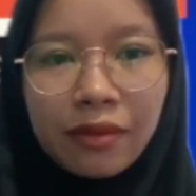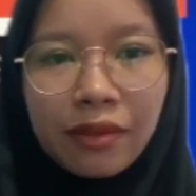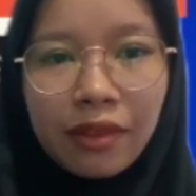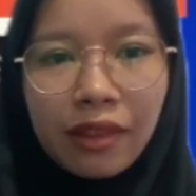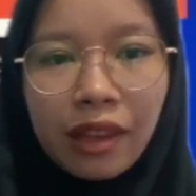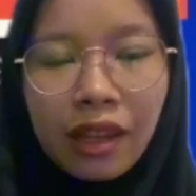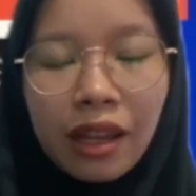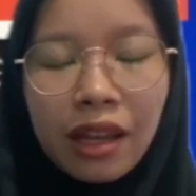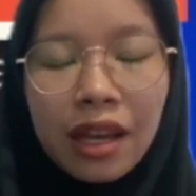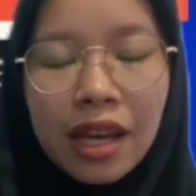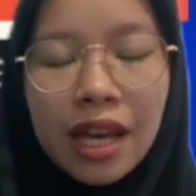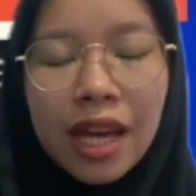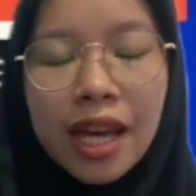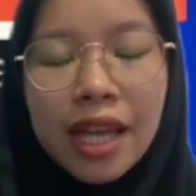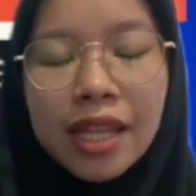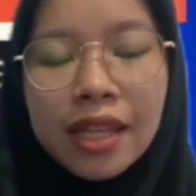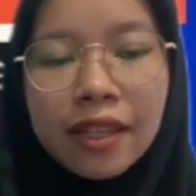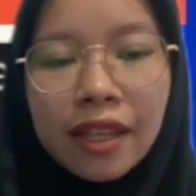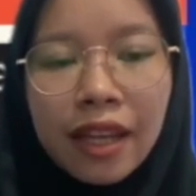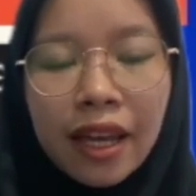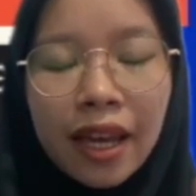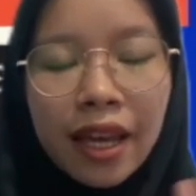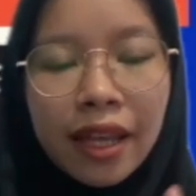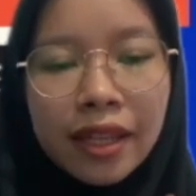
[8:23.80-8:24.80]
and
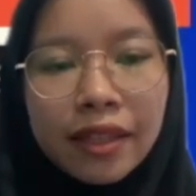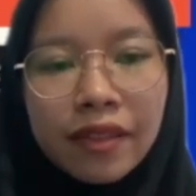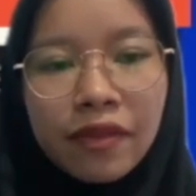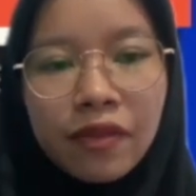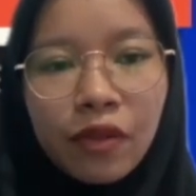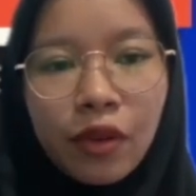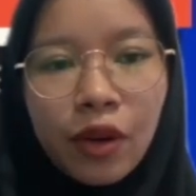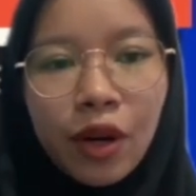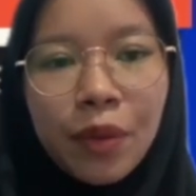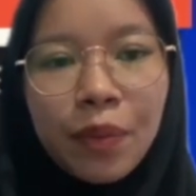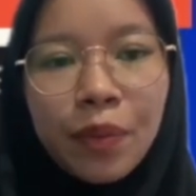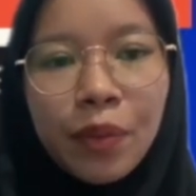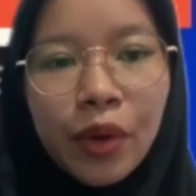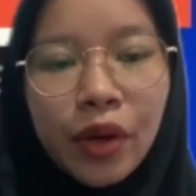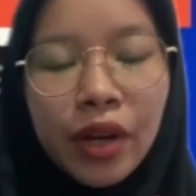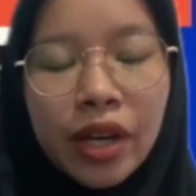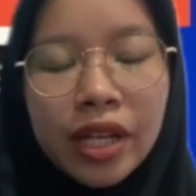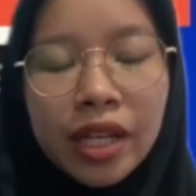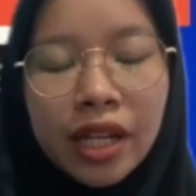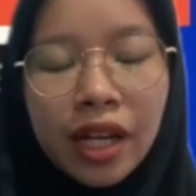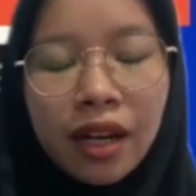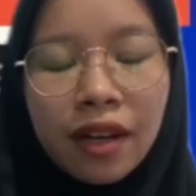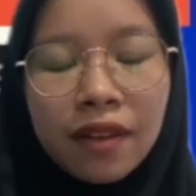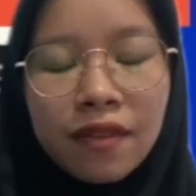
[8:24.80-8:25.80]
the fourth point of
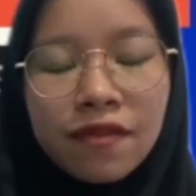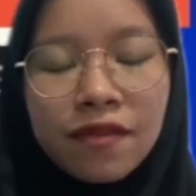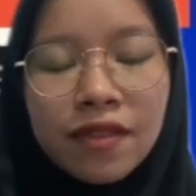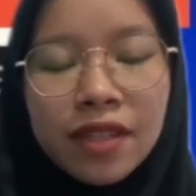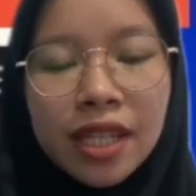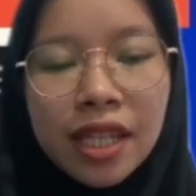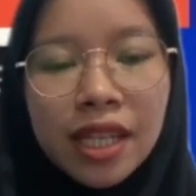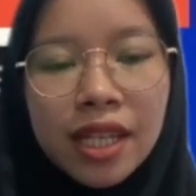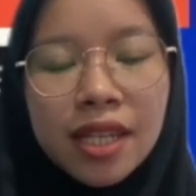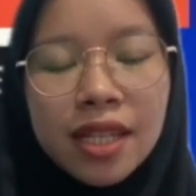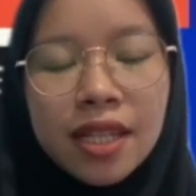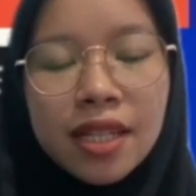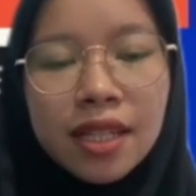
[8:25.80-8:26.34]
this